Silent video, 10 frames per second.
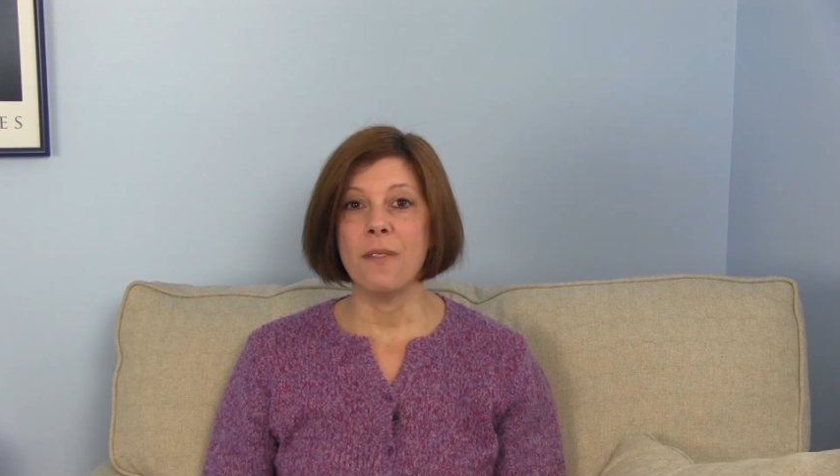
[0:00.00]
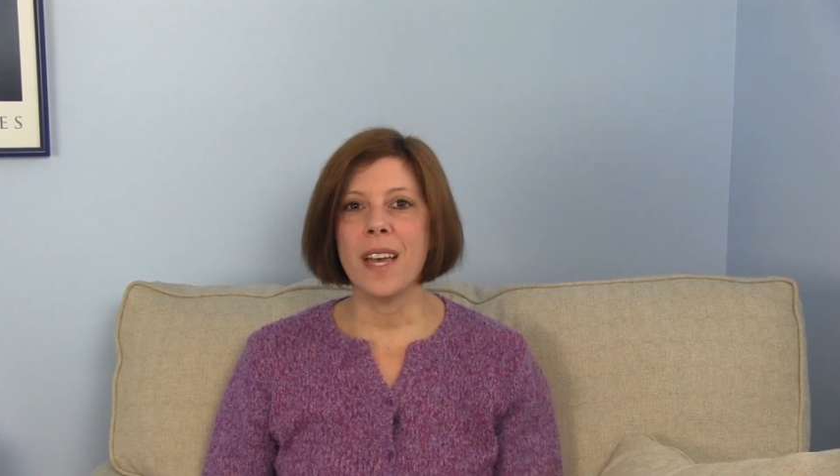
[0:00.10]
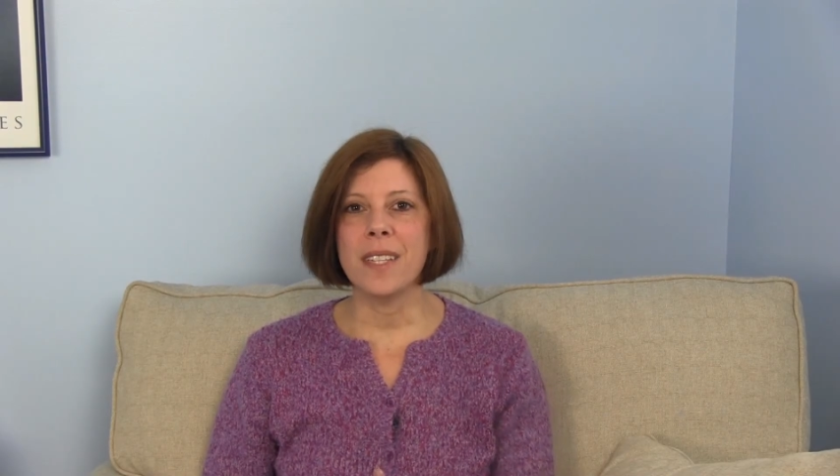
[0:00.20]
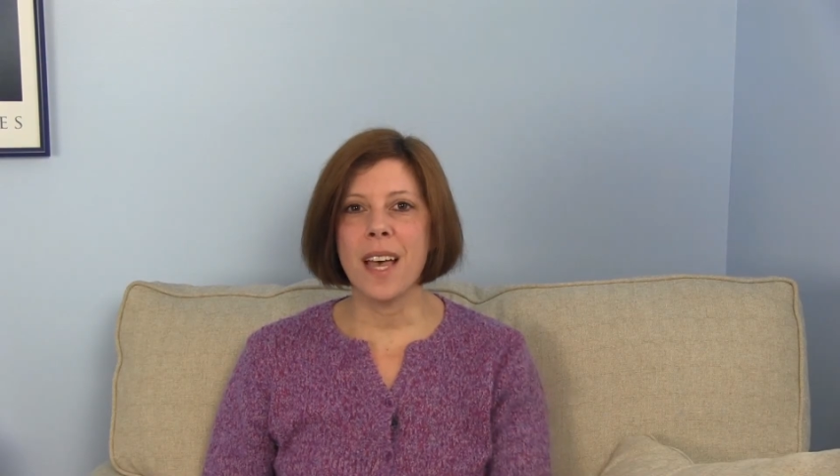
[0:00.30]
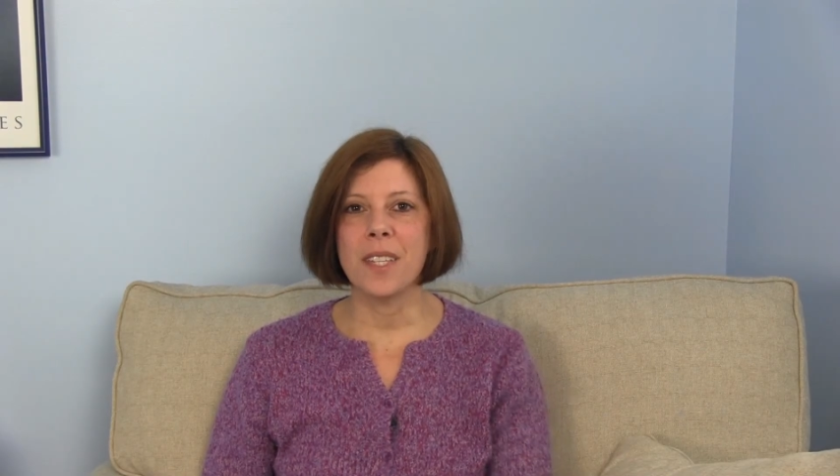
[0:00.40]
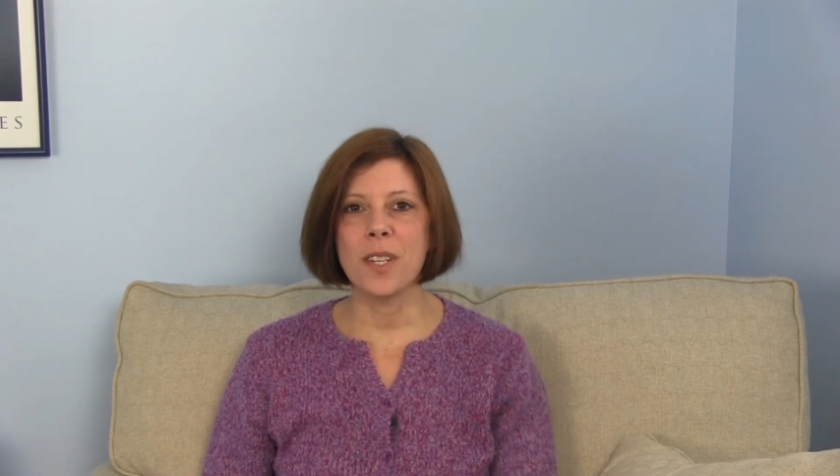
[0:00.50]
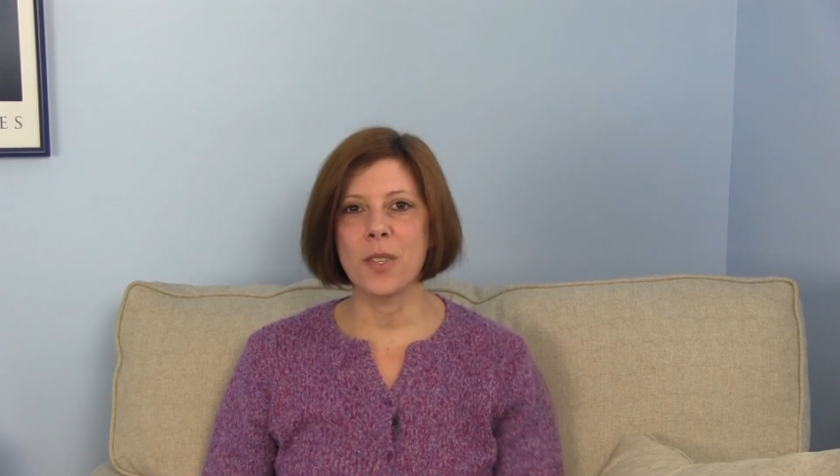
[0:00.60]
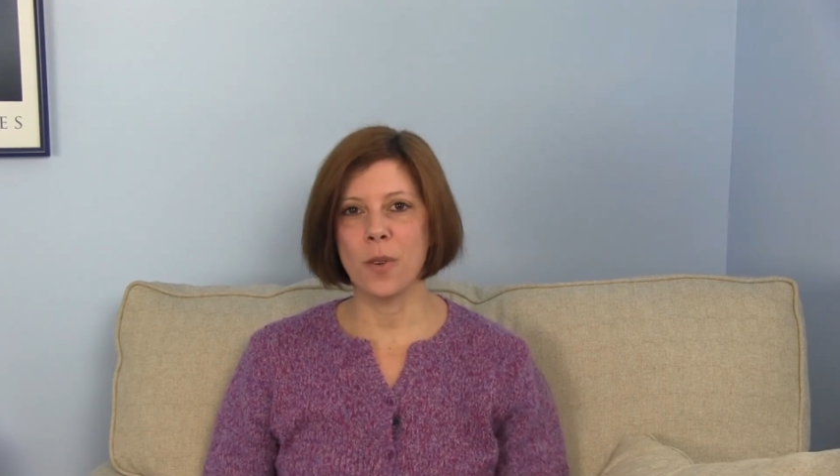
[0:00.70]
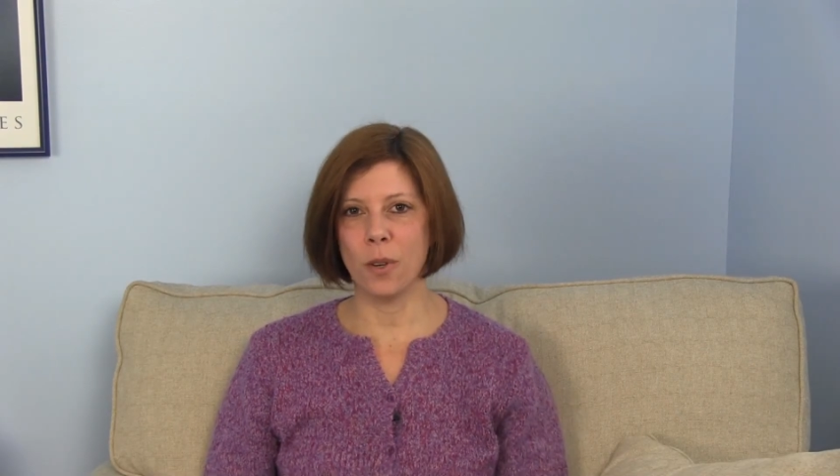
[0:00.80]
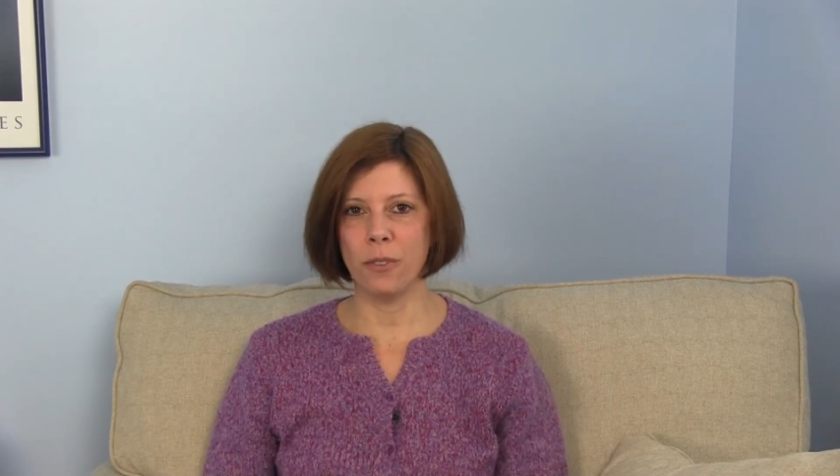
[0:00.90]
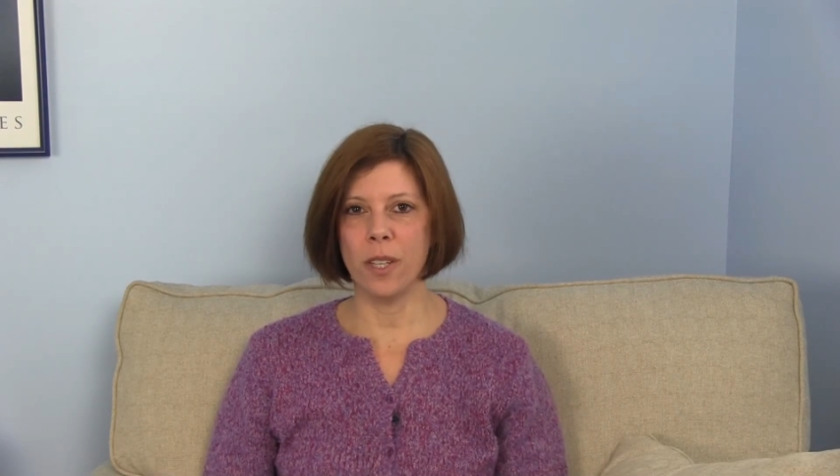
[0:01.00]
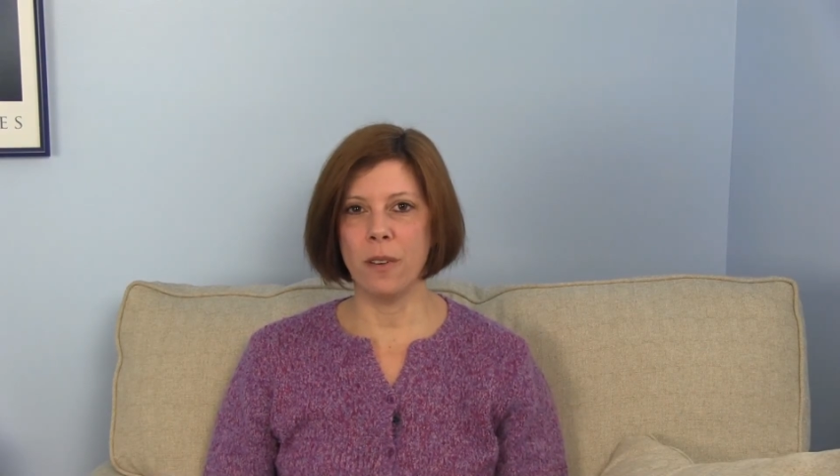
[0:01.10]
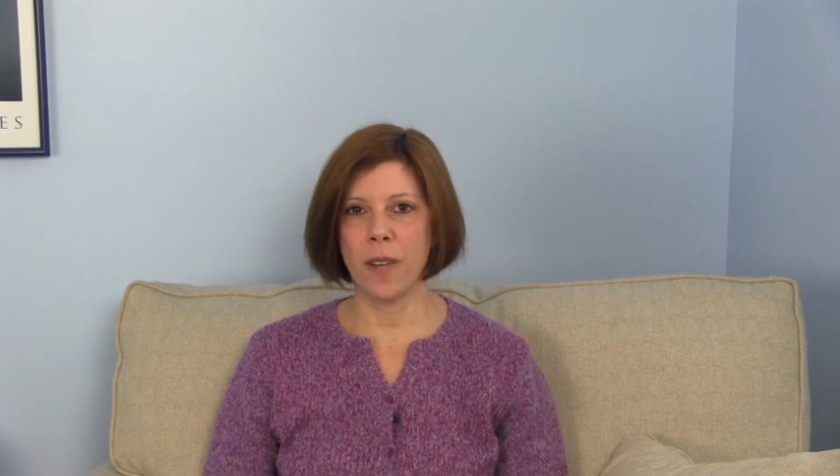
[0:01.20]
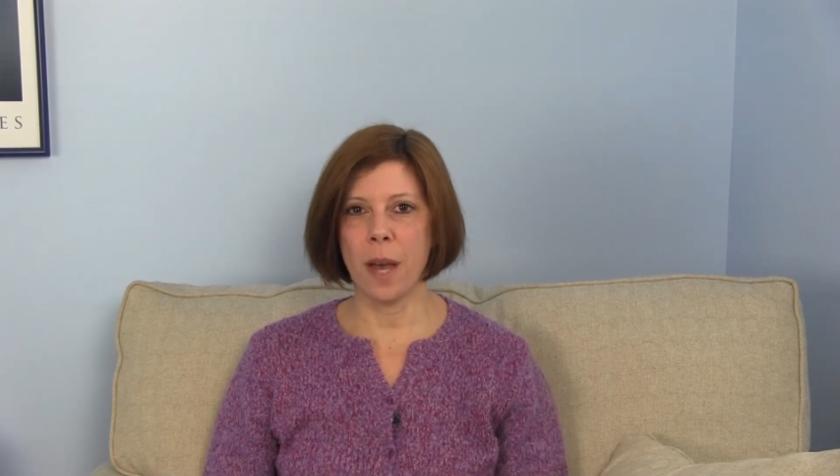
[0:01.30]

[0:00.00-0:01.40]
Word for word: Fantastic. So hopefully you've